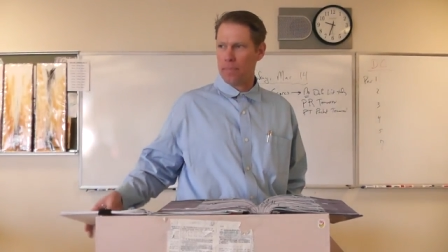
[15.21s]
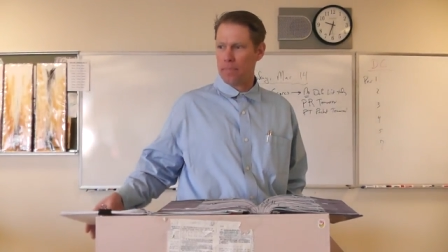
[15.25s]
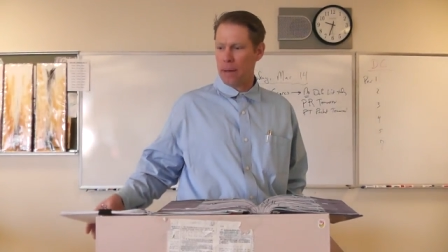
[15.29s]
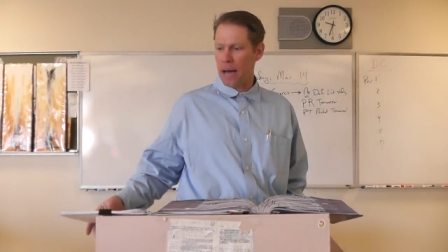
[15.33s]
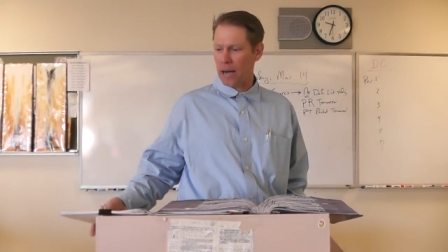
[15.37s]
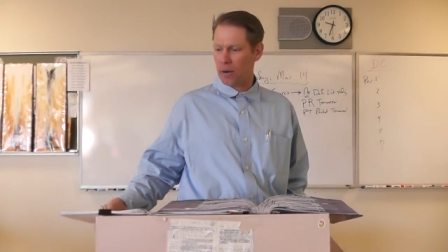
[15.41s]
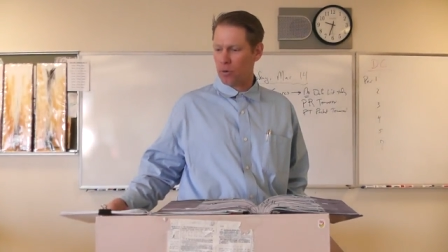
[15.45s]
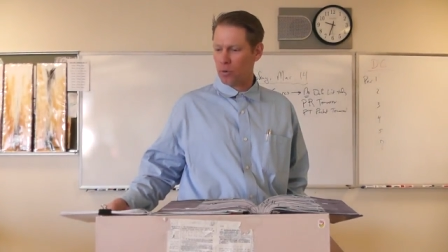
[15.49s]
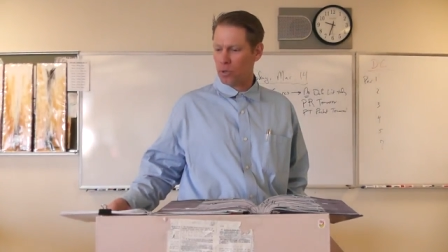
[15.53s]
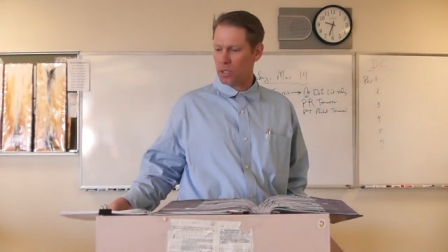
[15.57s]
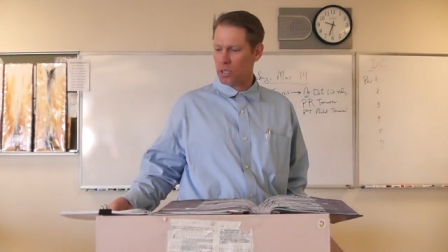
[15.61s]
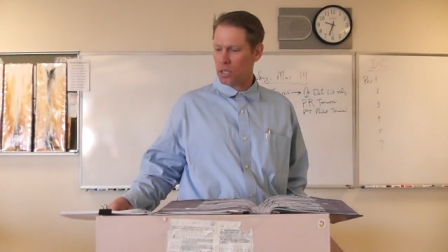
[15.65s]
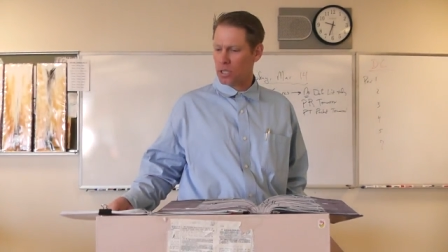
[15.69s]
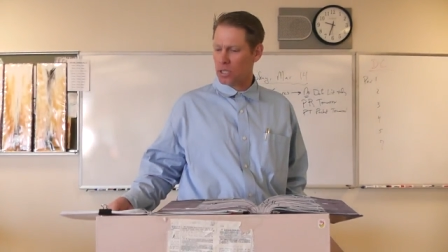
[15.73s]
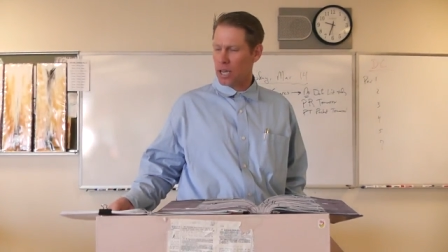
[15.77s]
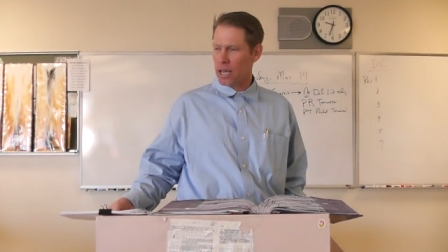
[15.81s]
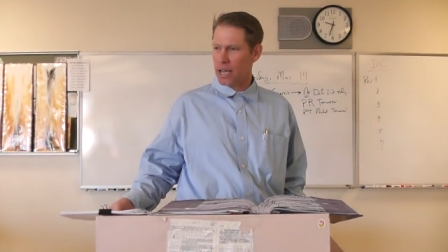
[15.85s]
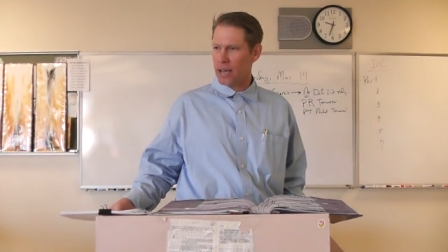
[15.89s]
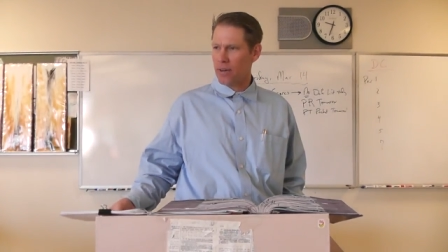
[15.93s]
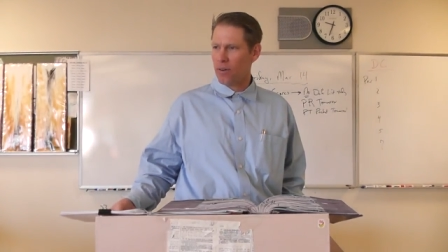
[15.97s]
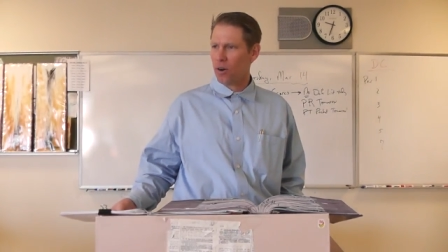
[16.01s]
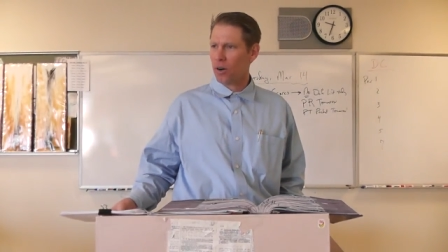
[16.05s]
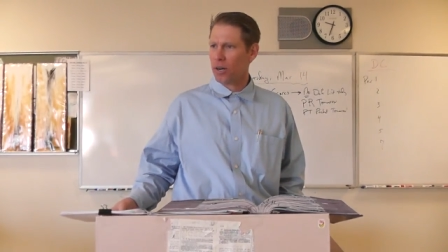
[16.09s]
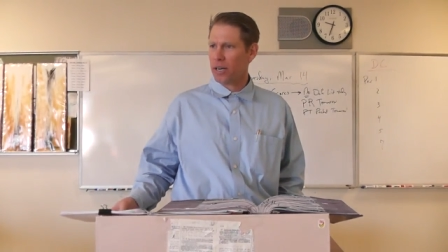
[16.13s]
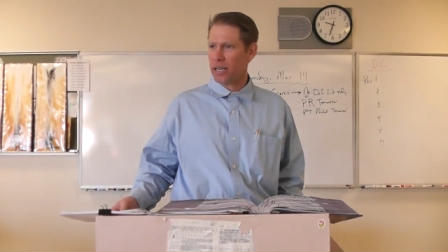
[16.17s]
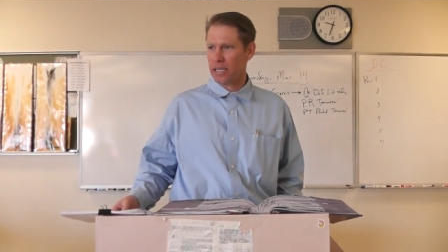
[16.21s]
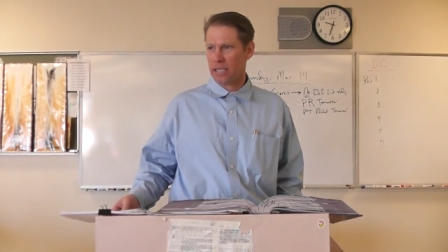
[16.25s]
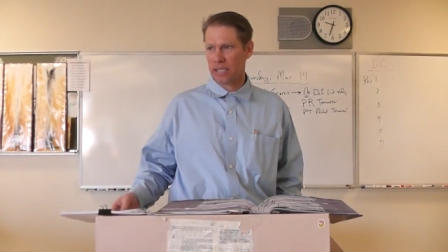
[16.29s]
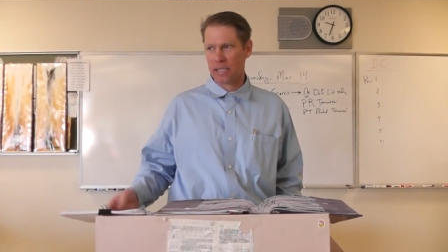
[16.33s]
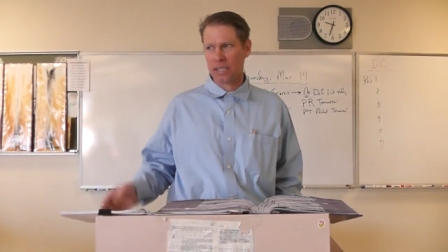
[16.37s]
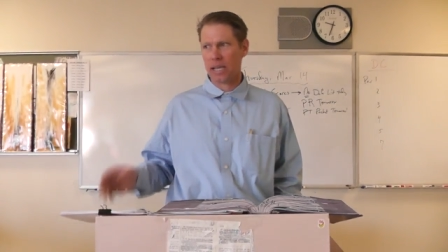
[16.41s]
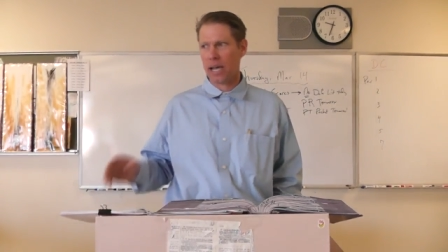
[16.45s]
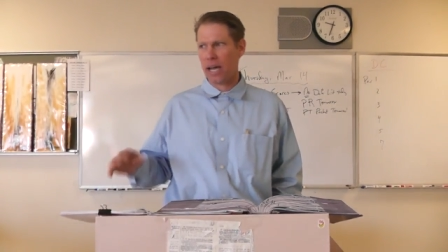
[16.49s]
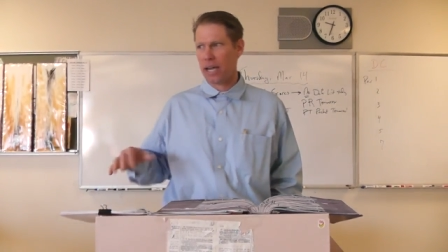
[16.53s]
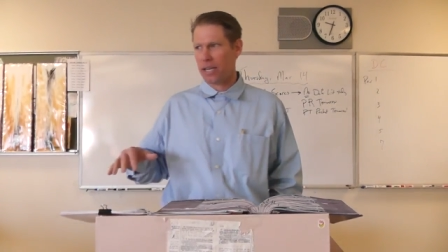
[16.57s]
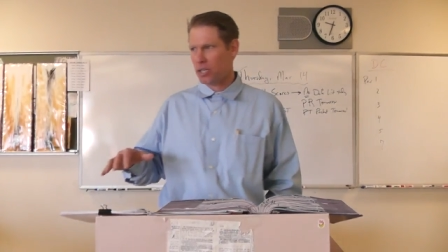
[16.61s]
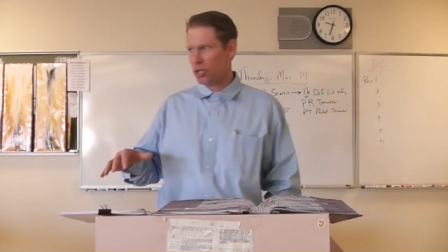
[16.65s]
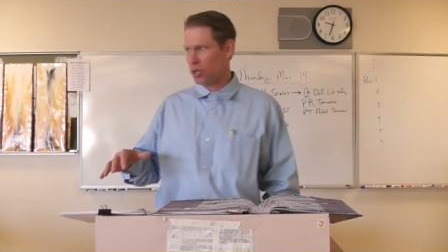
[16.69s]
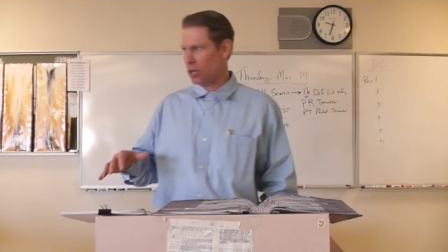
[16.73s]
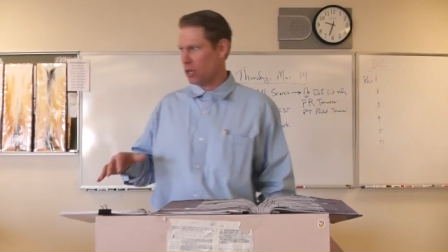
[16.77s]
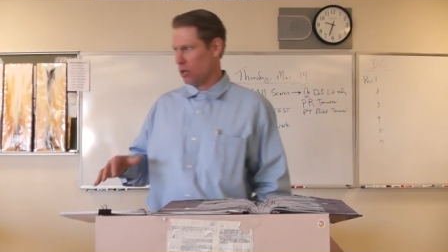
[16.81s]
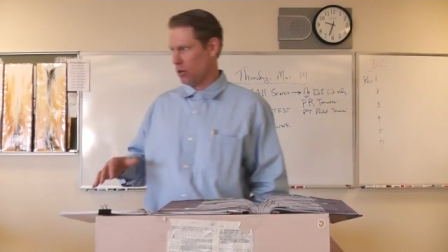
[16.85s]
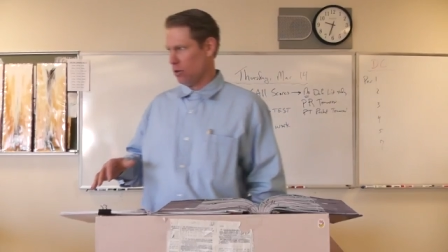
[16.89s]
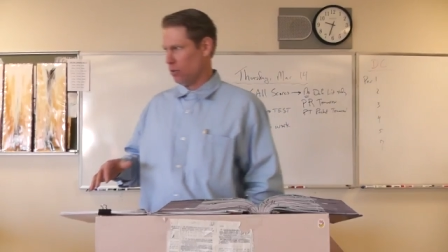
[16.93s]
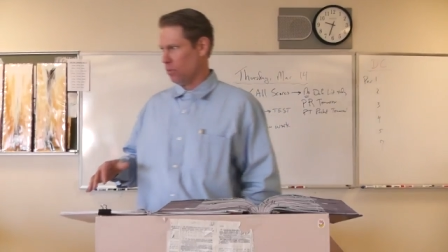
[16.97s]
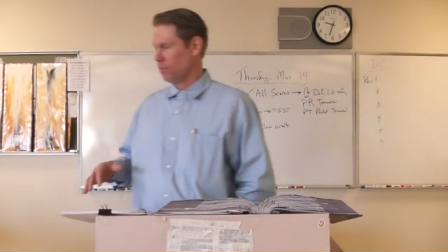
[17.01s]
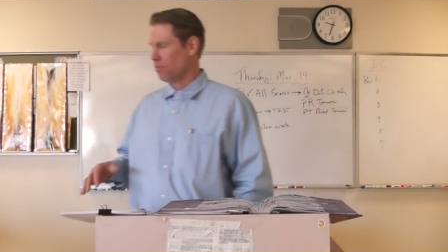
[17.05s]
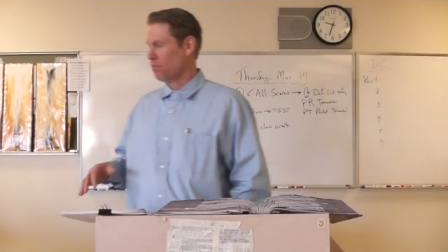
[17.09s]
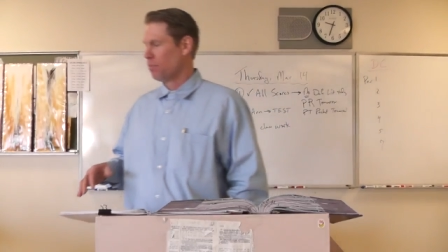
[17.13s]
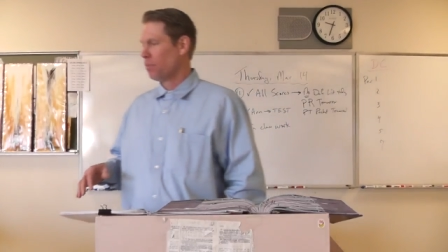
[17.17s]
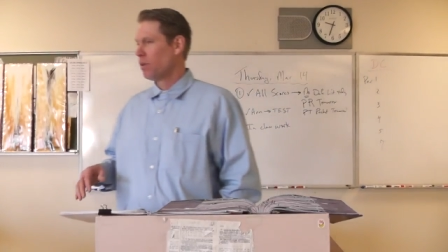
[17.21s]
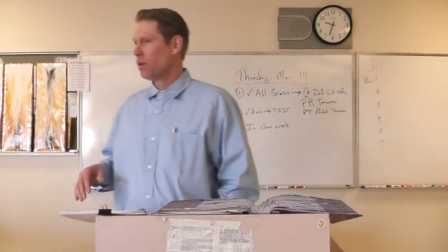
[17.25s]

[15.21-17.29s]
backwards. As I already said to you,